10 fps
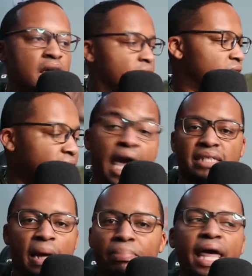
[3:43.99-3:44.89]
then yes,
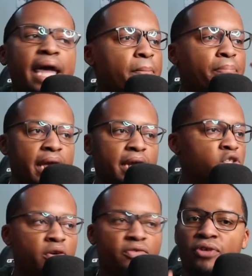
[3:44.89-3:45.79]
I'm playing the players who
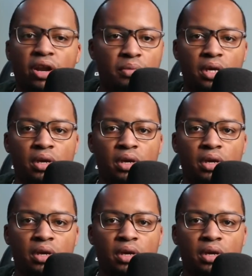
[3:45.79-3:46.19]
are in front of me.